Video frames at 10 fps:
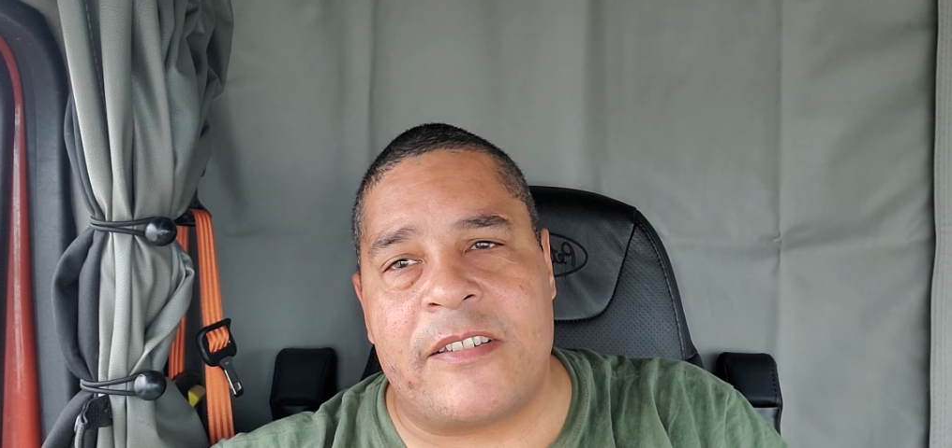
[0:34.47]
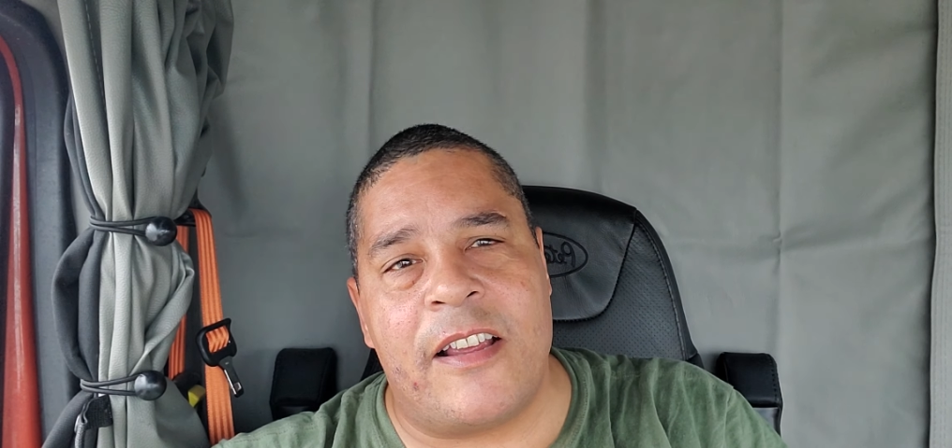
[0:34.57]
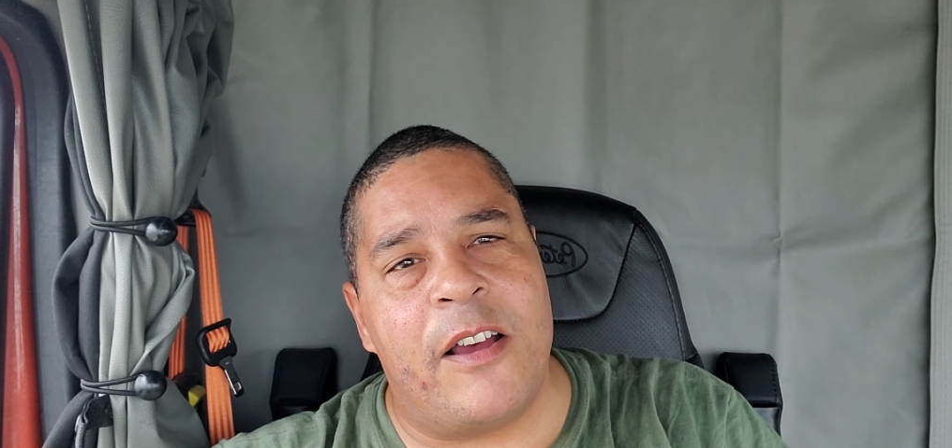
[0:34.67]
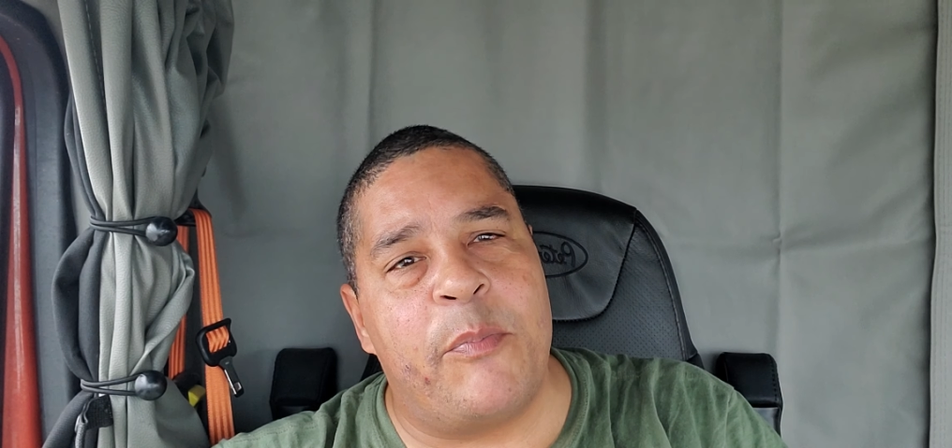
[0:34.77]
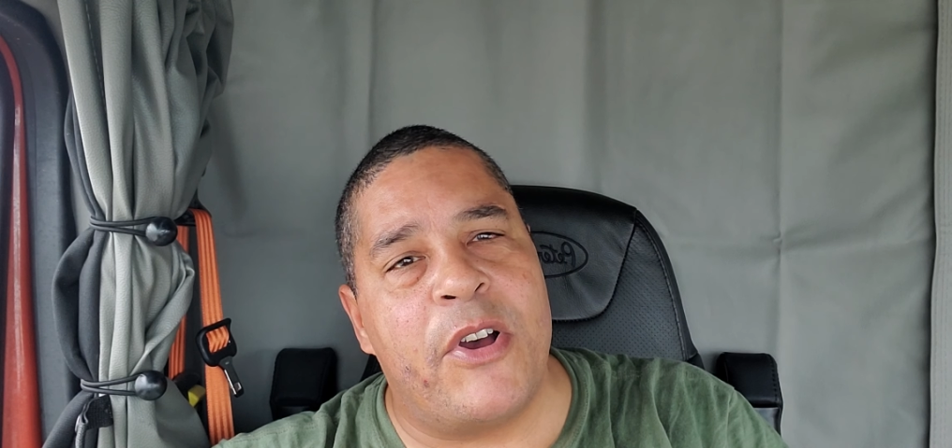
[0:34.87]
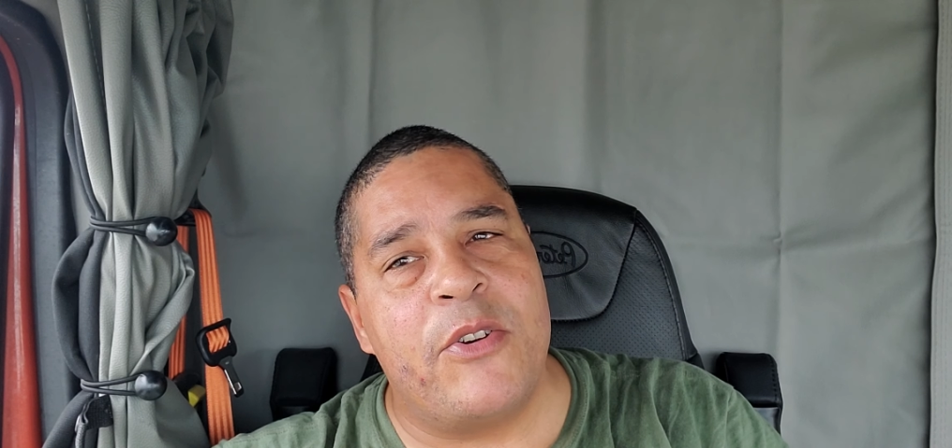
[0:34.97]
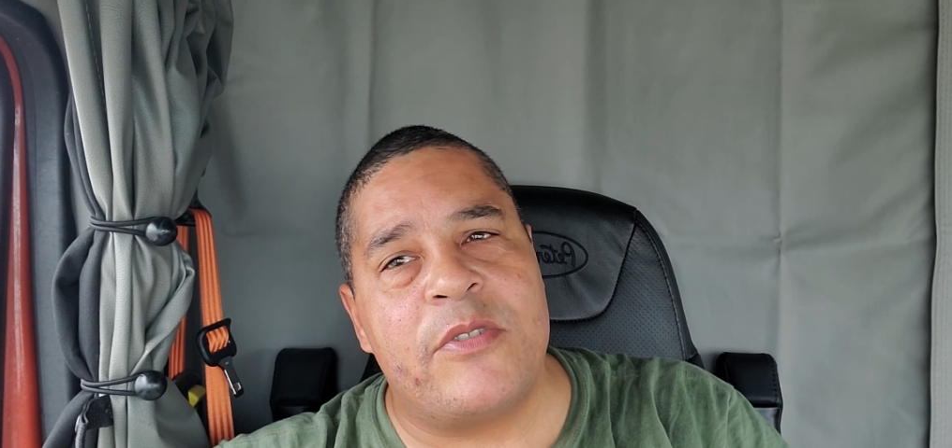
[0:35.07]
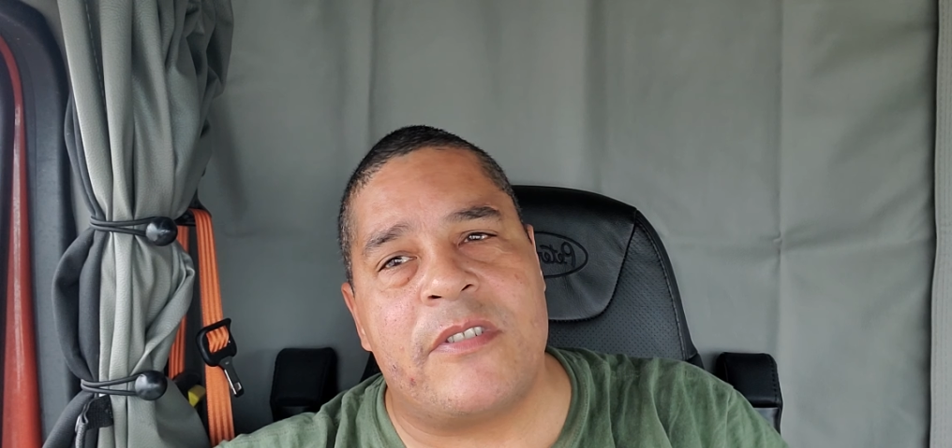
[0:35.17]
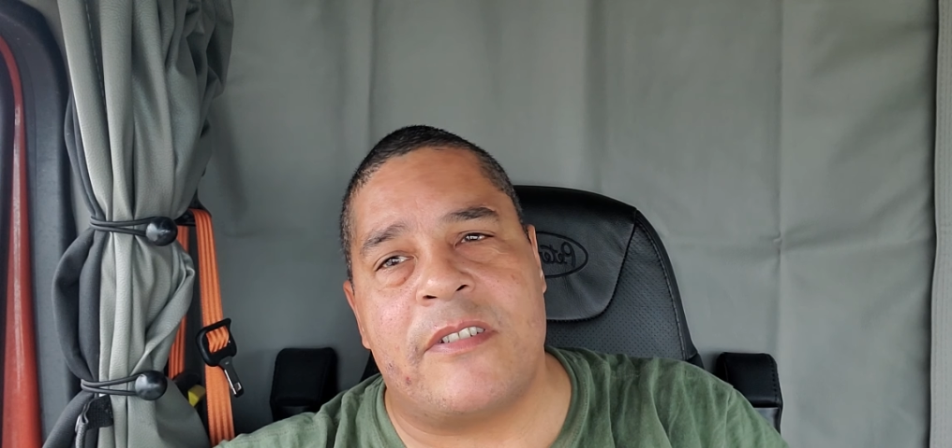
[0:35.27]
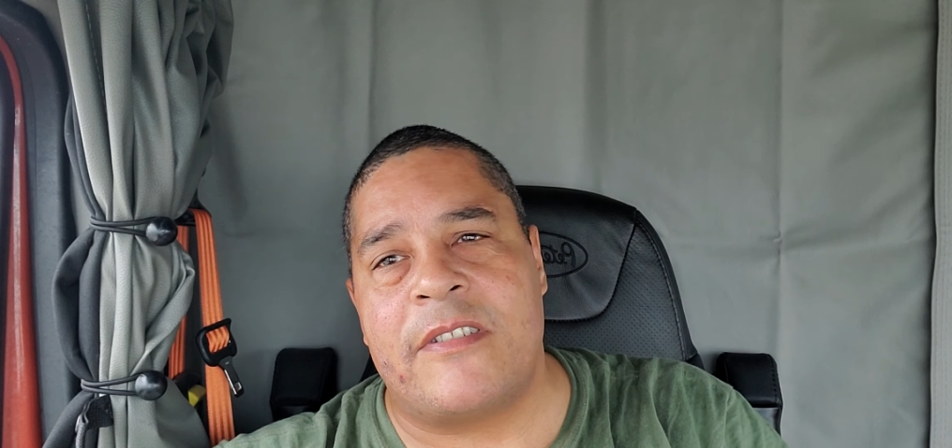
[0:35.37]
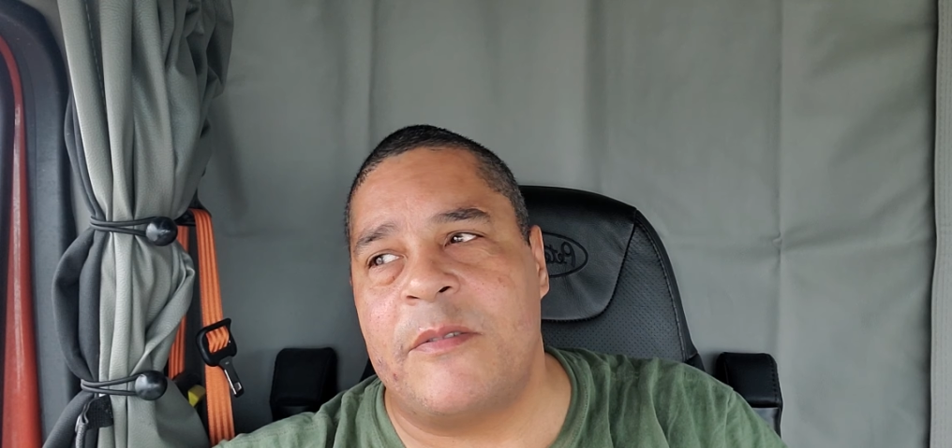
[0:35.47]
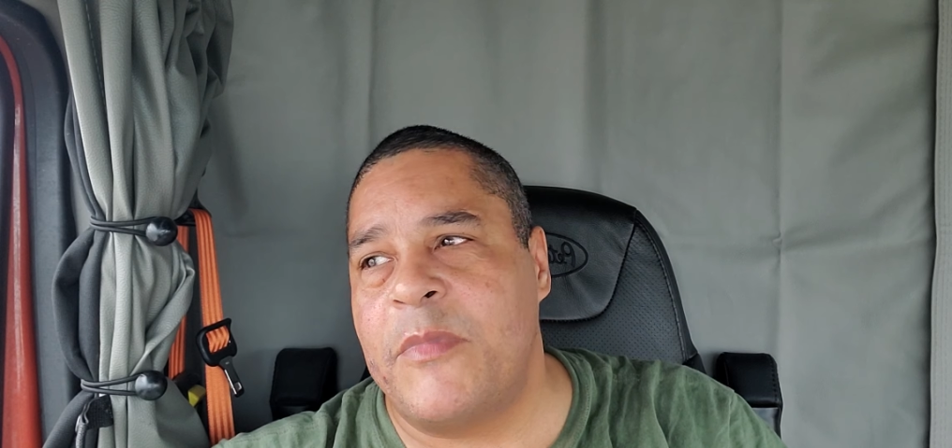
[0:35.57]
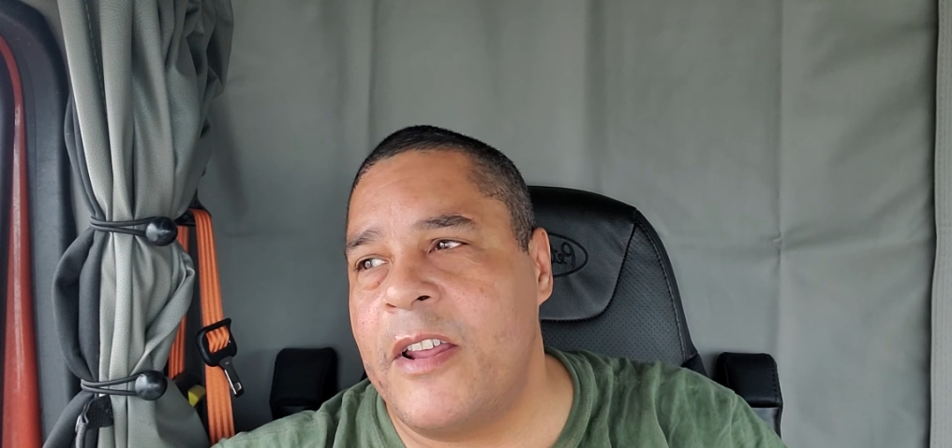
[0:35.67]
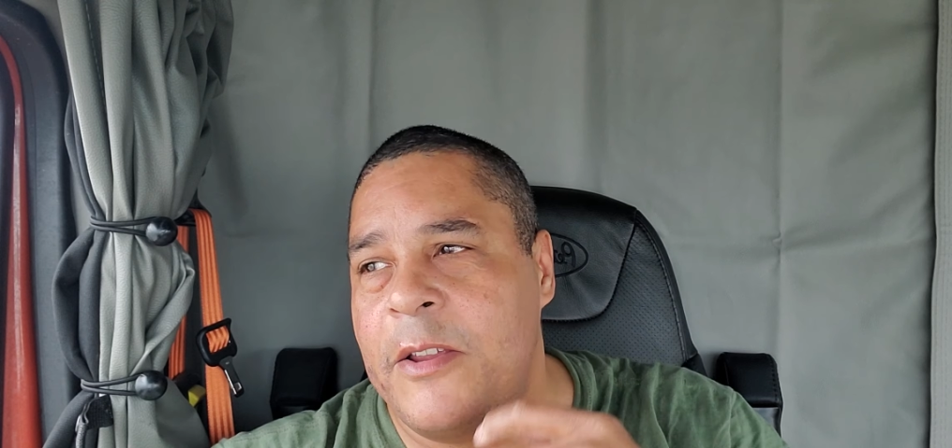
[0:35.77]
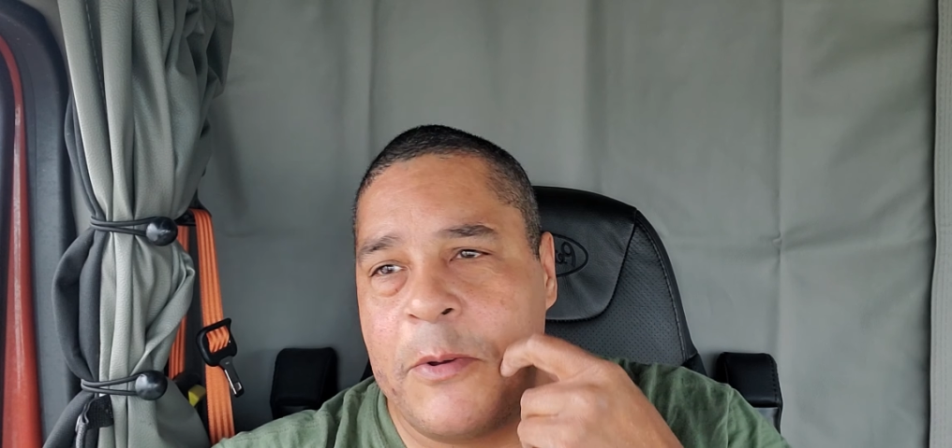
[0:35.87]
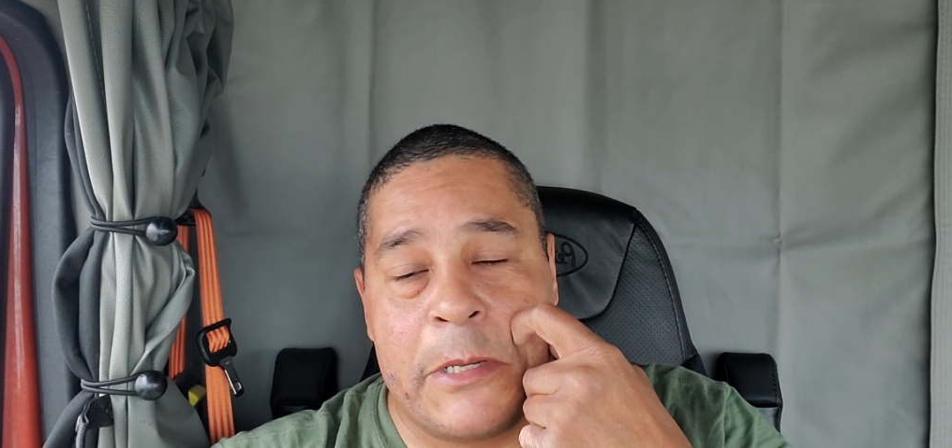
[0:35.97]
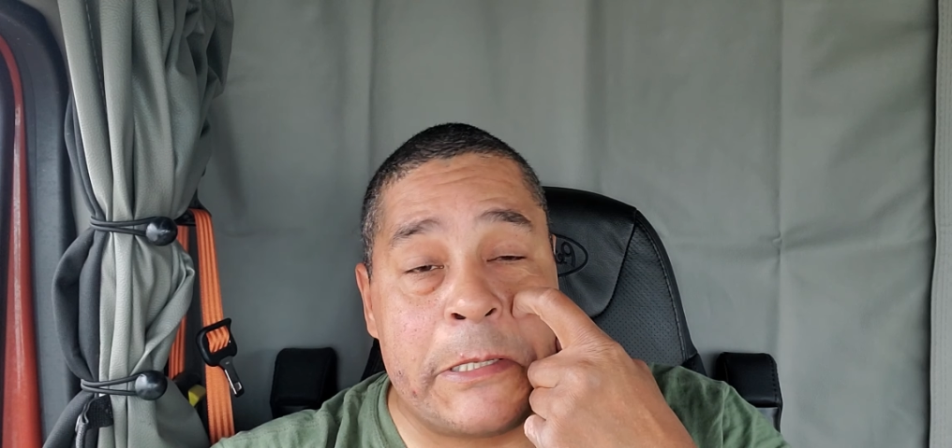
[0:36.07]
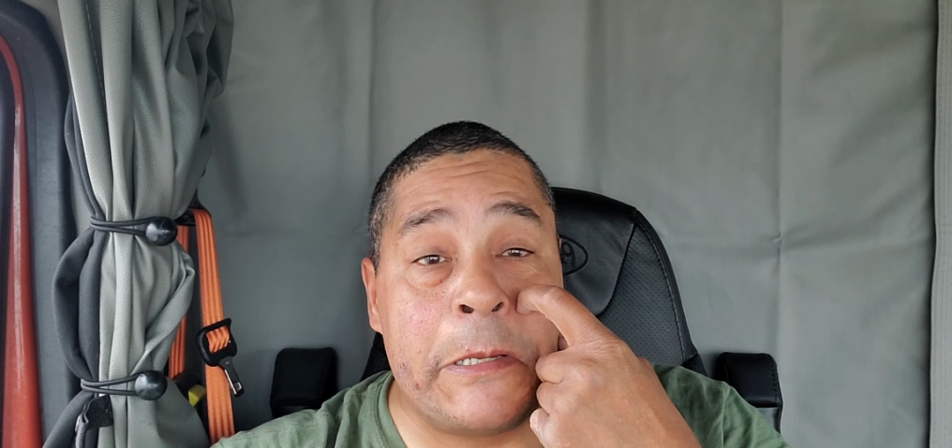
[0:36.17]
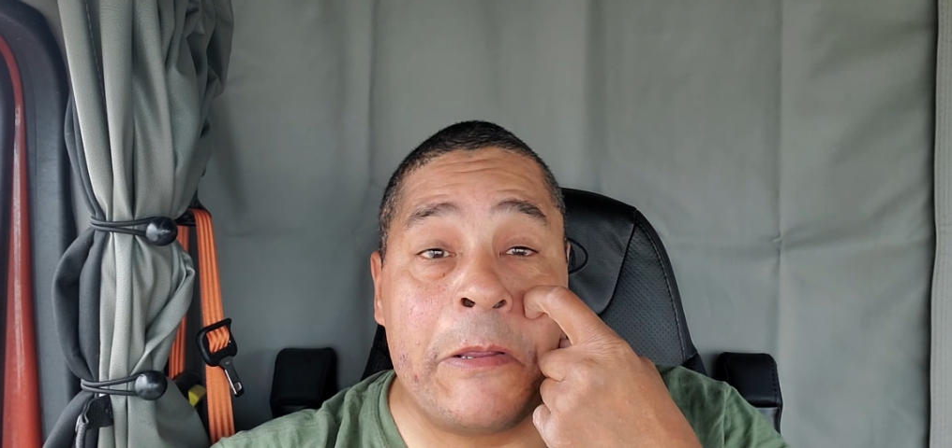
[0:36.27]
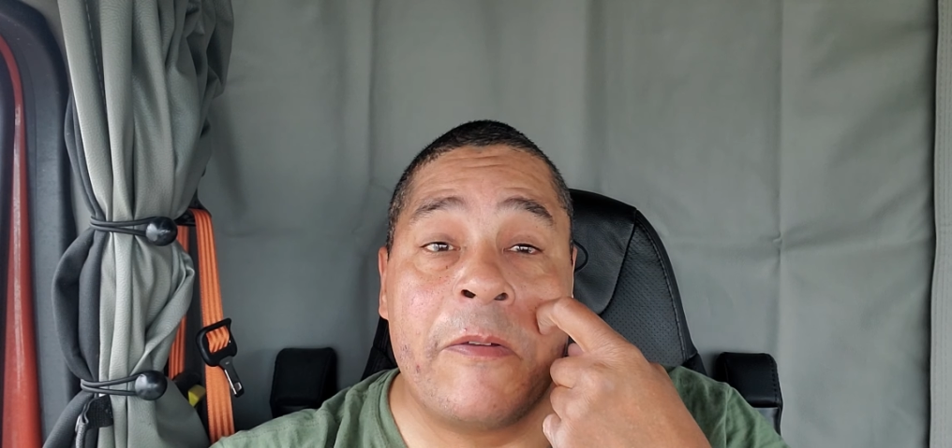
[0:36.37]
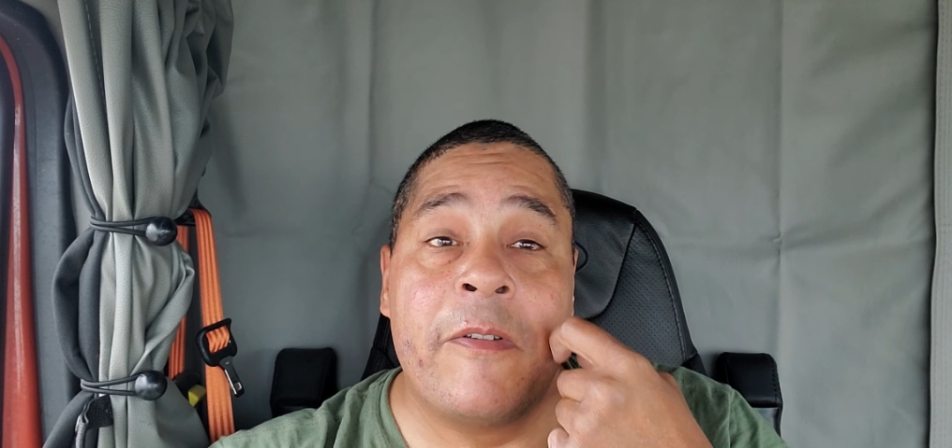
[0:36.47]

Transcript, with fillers: saw a post and somebody was